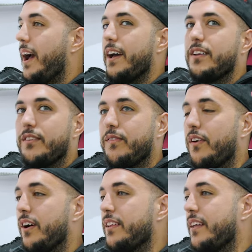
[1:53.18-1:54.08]
How do you
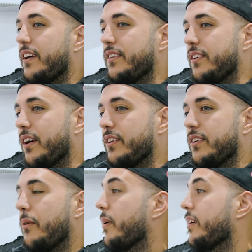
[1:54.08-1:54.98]
find that, you know, you're
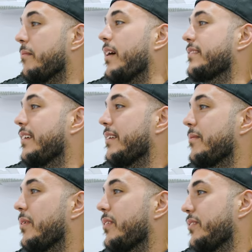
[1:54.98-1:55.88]
not wearing a mask
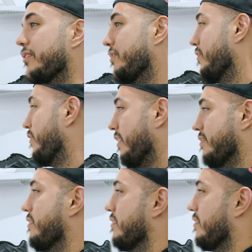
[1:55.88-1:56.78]
anymore, your
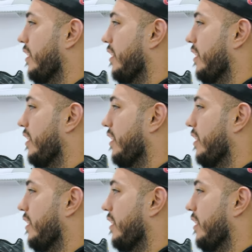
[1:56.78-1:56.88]
face is